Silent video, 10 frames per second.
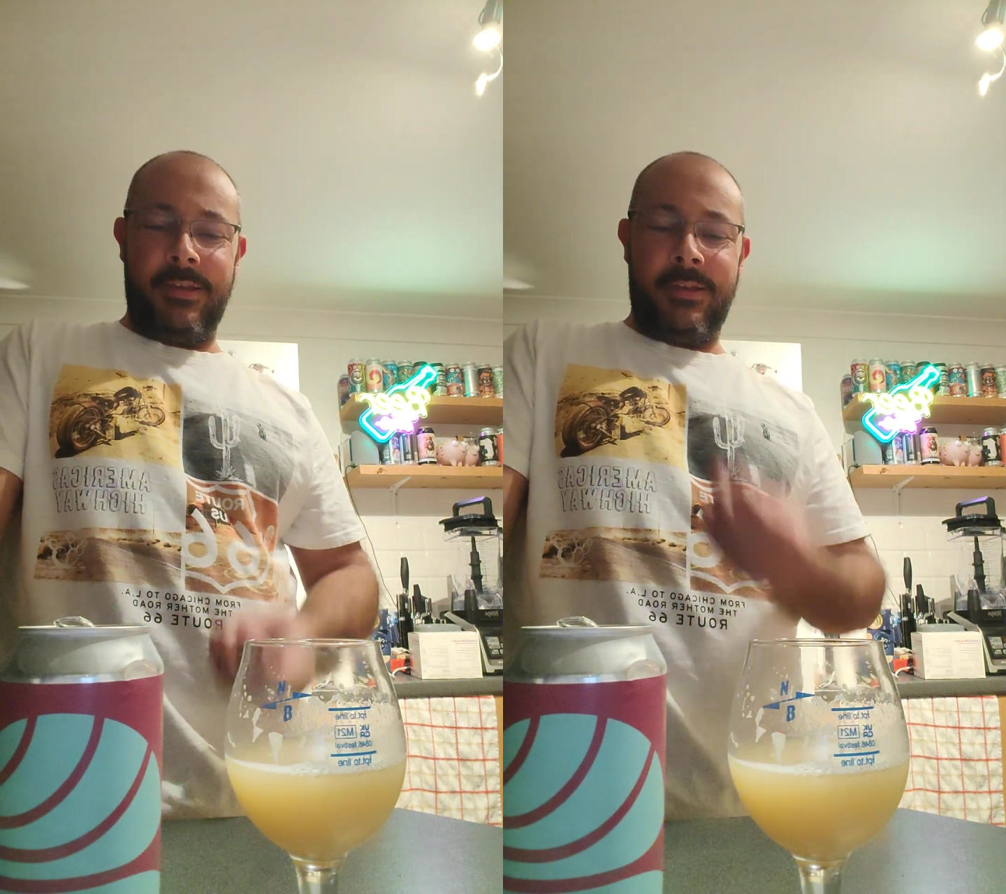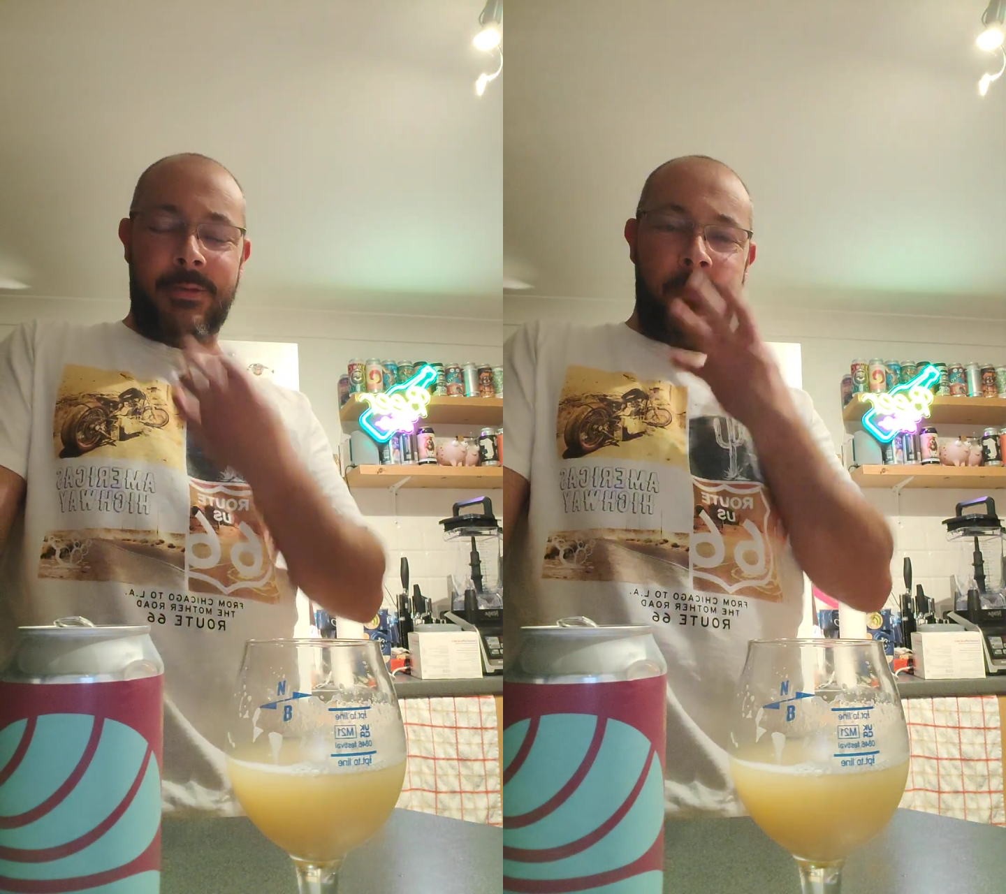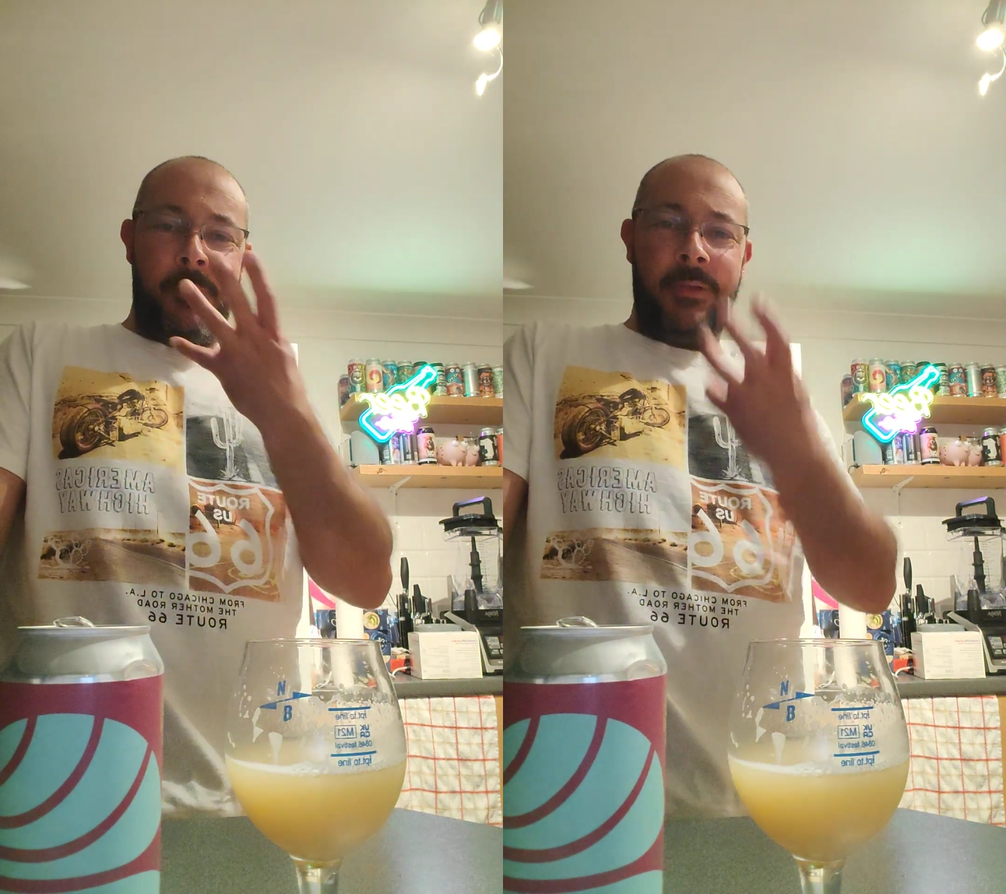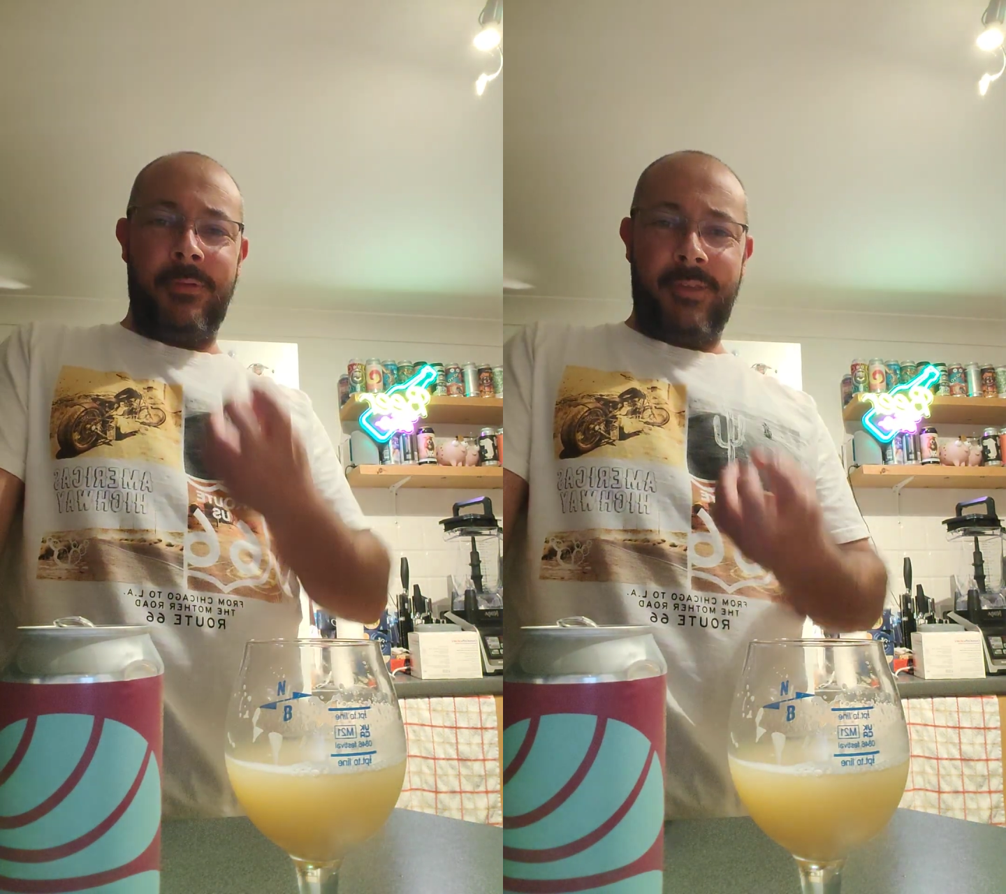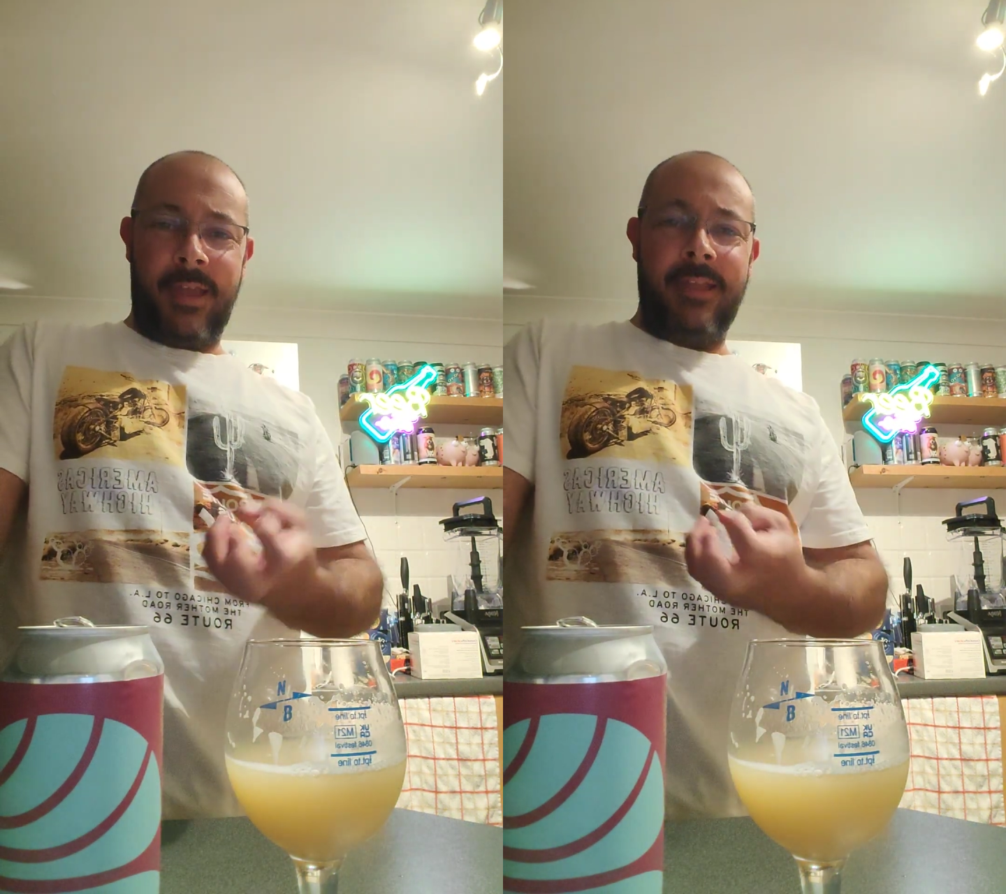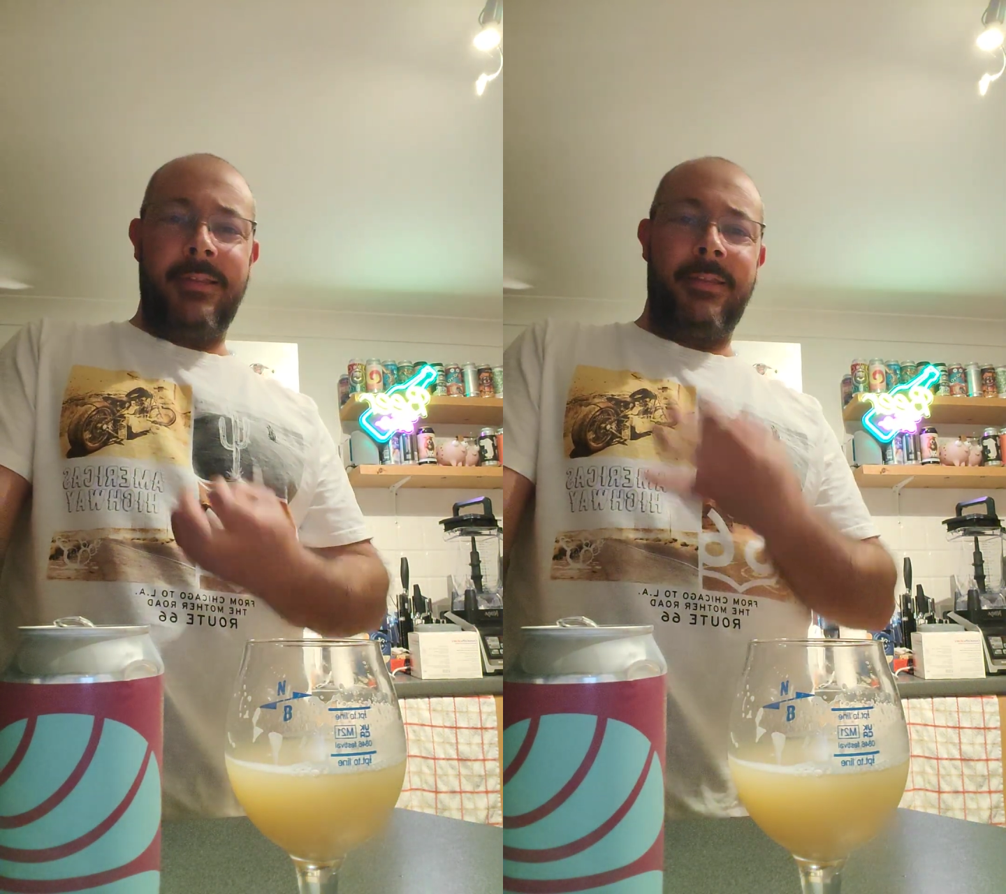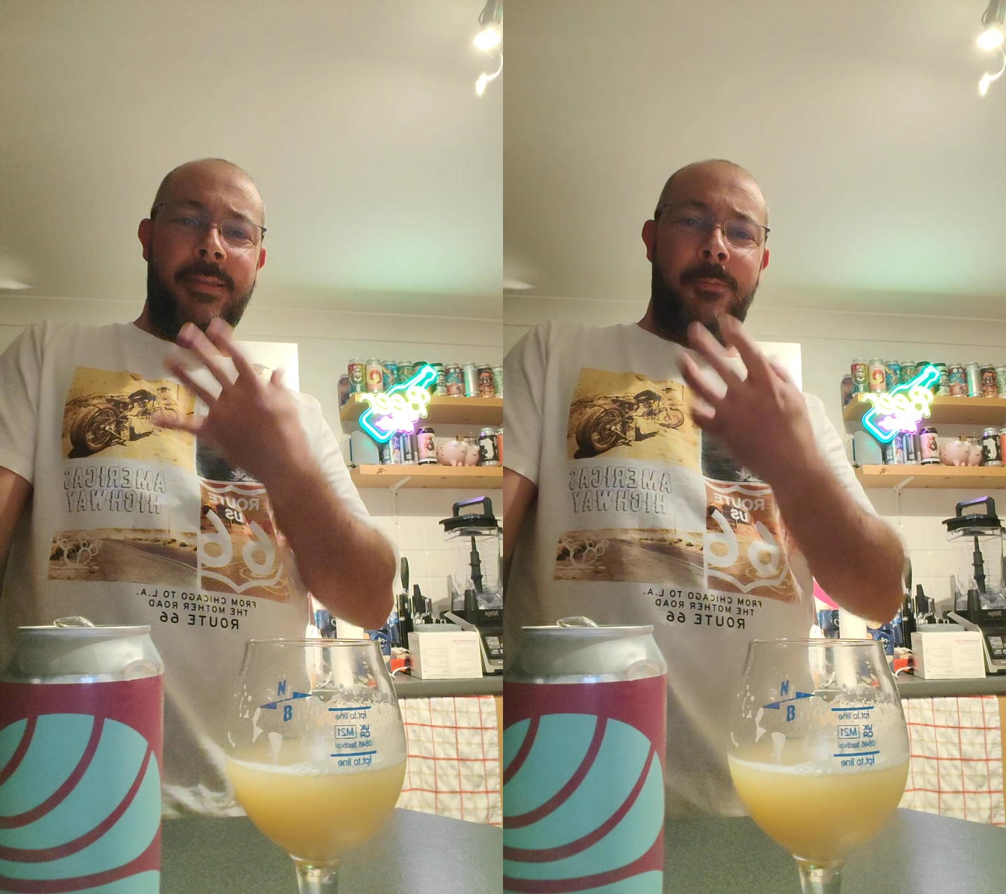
you can almost taste